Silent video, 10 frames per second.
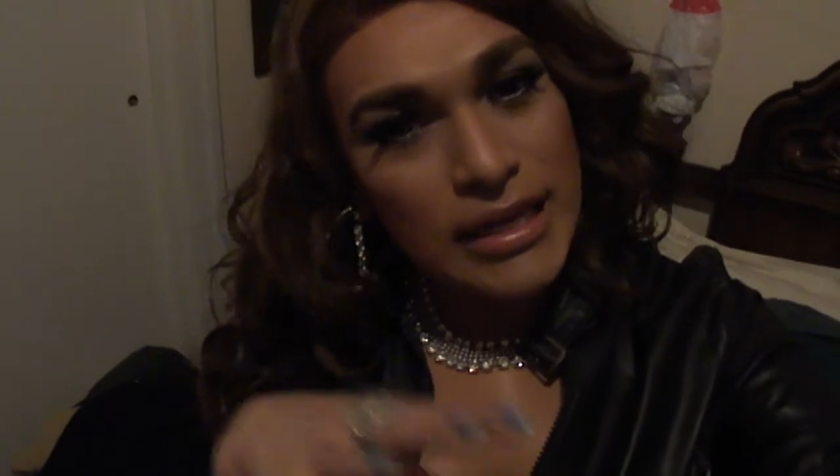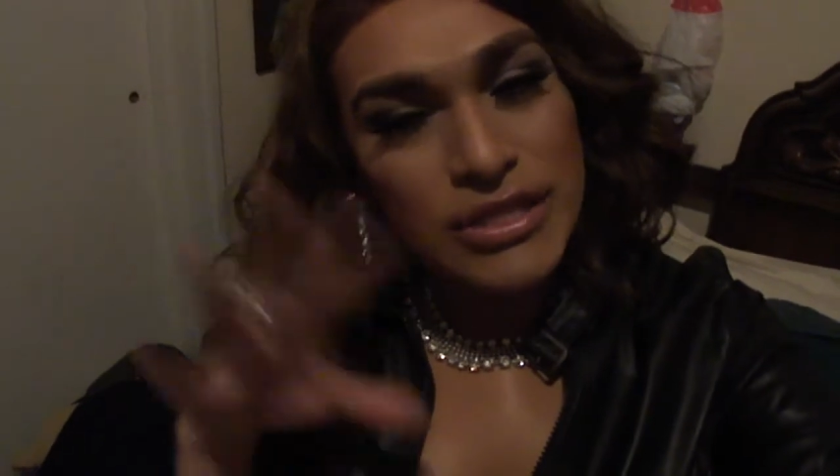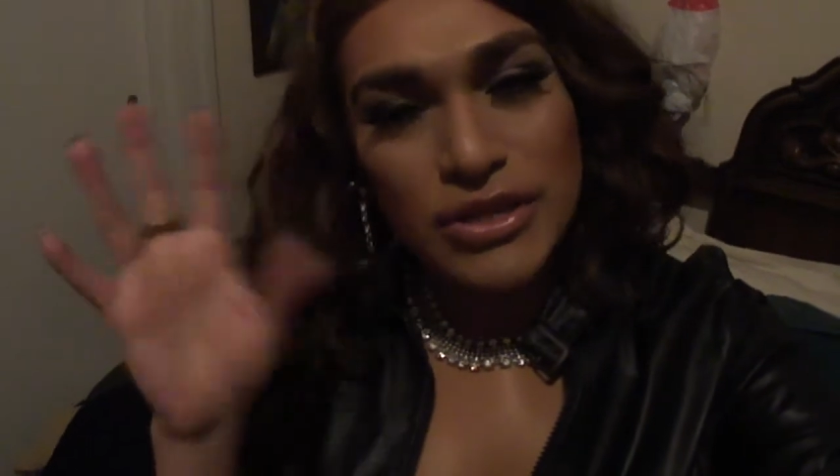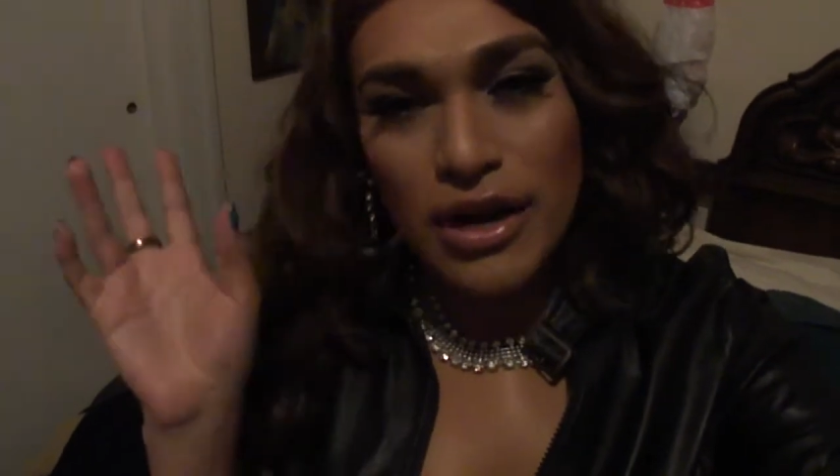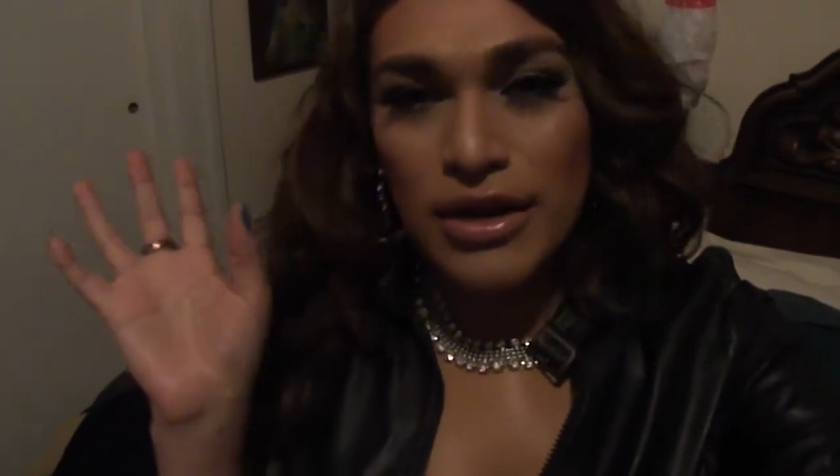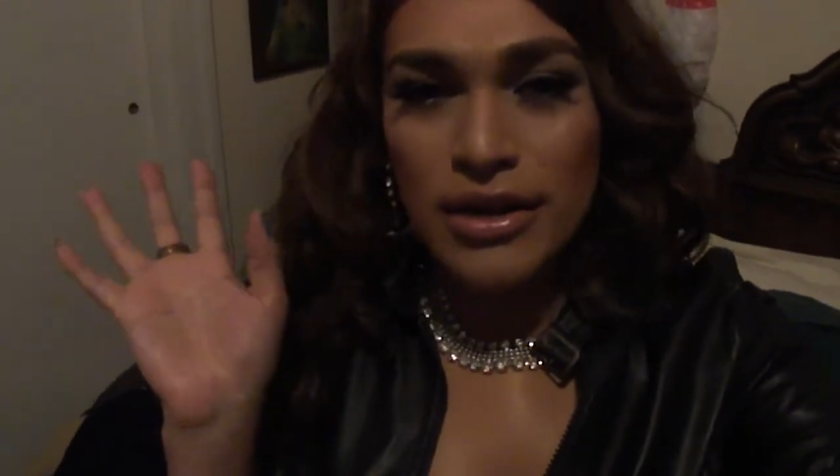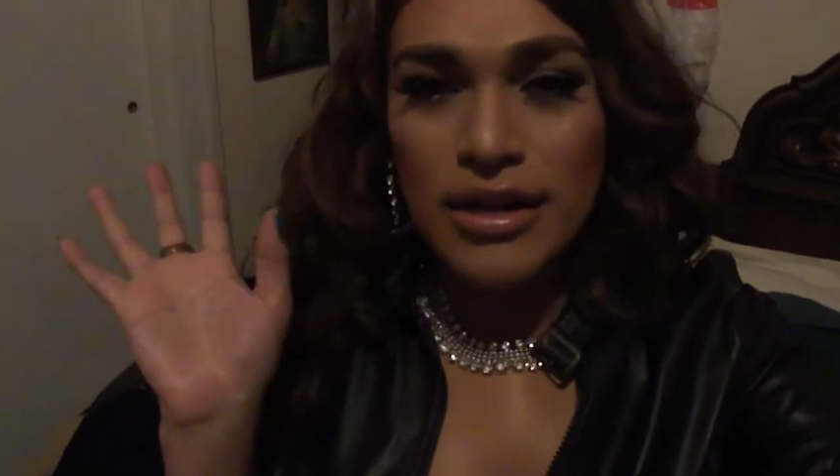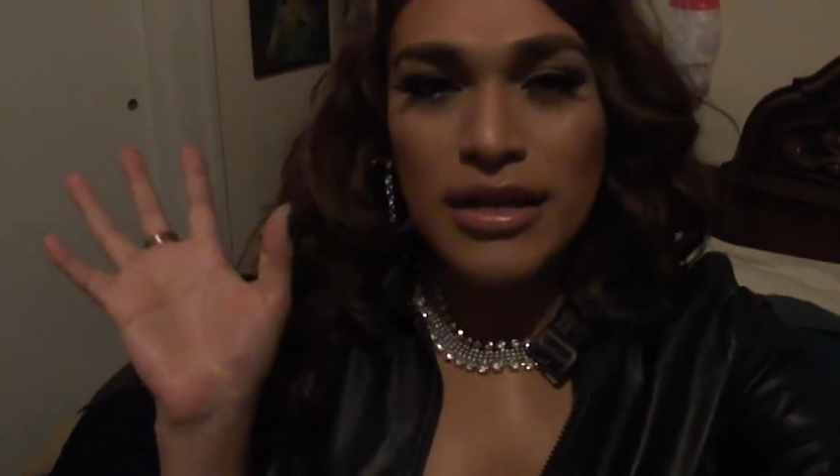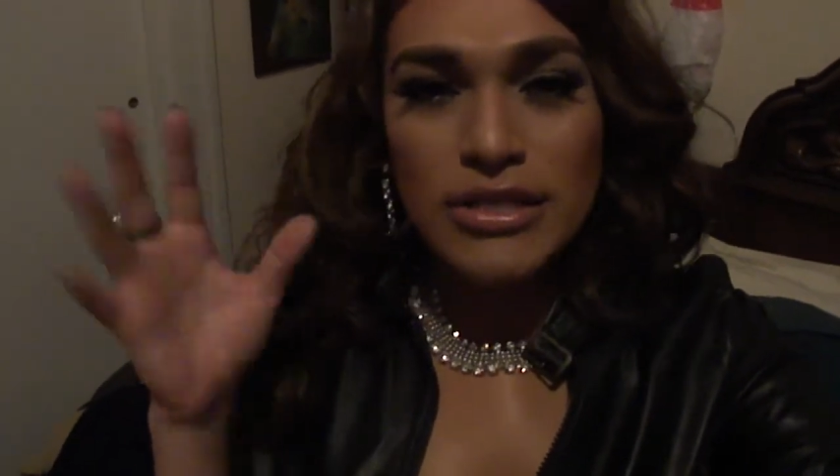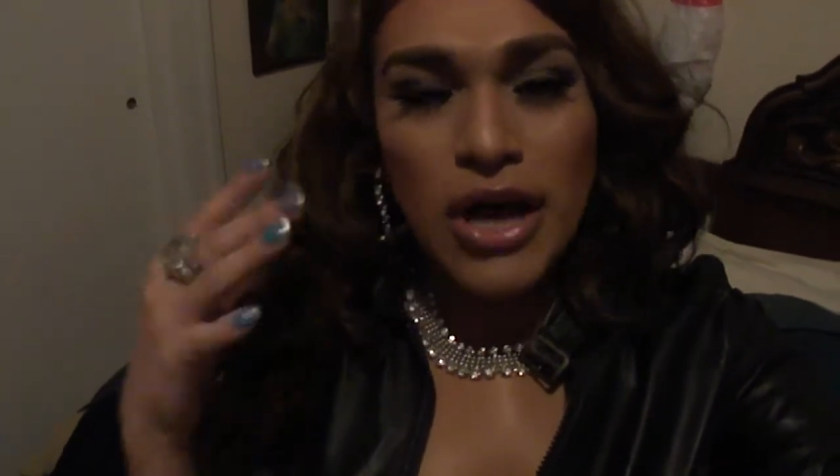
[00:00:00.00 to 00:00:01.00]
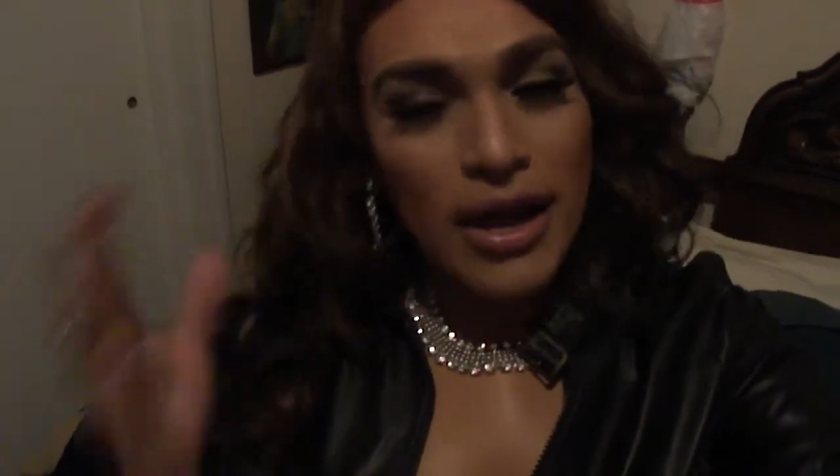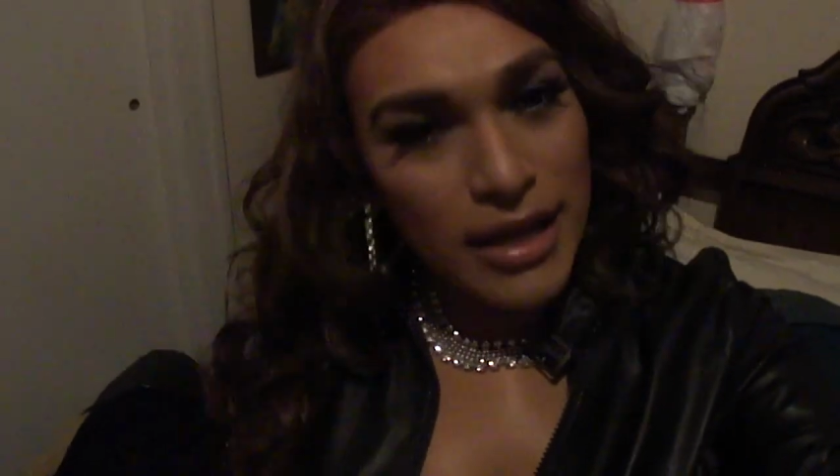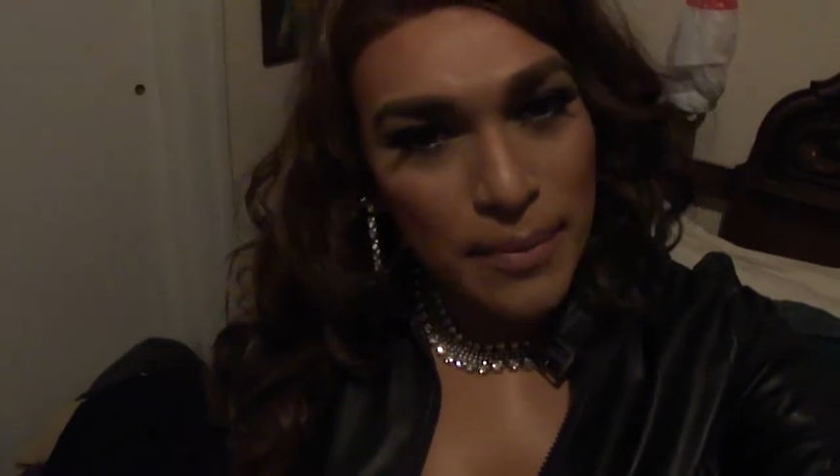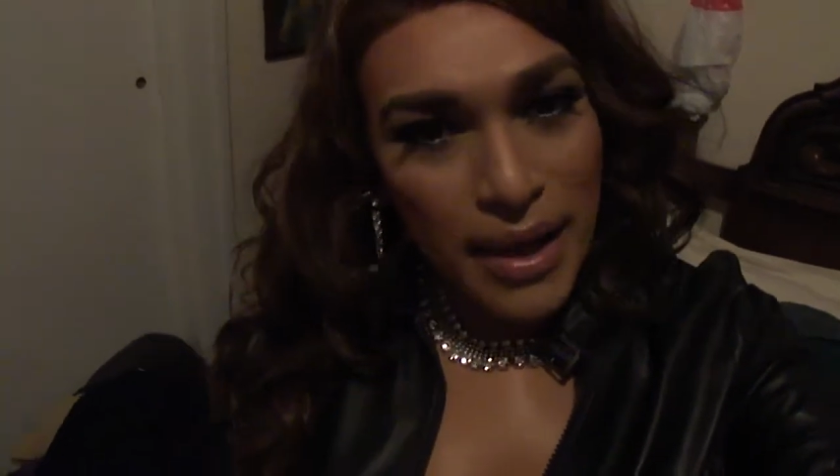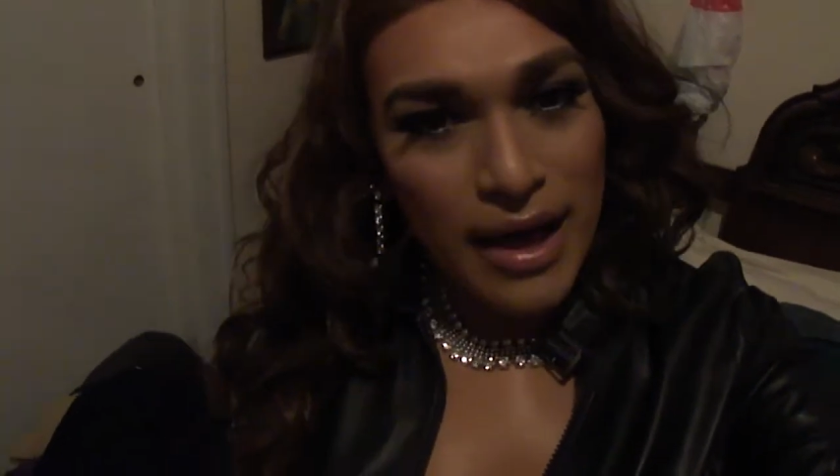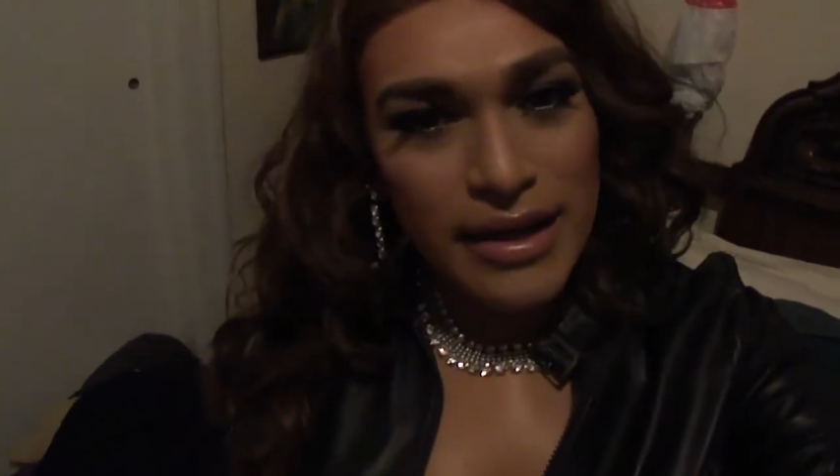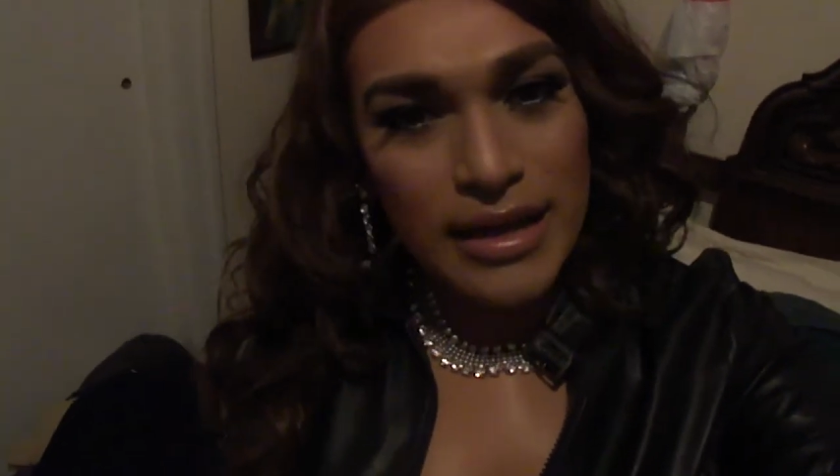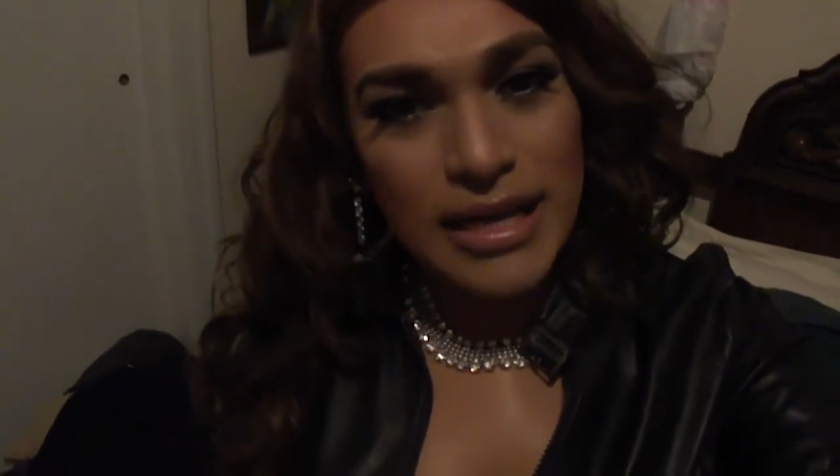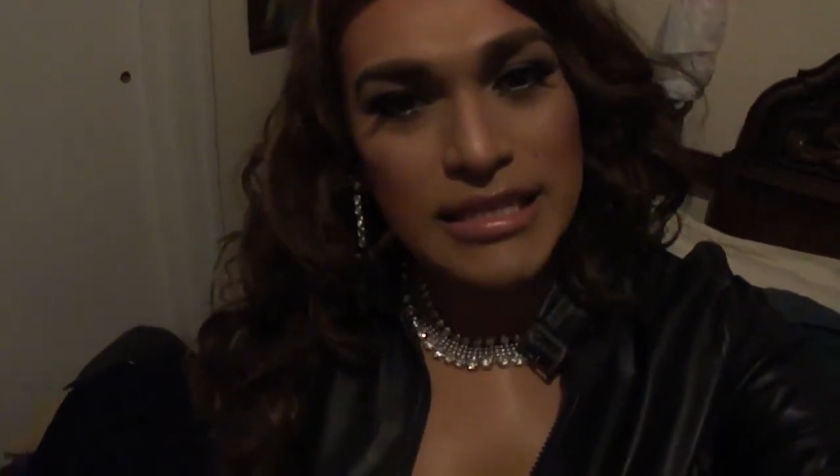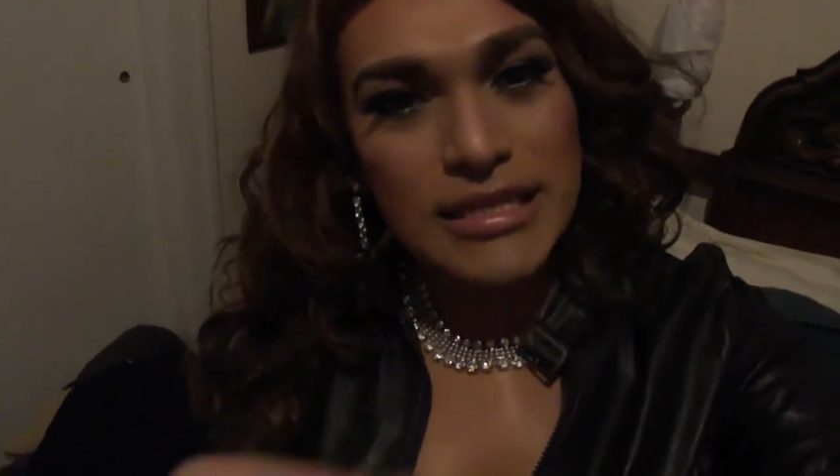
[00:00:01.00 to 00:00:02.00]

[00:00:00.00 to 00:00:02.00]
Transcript: start talking about it because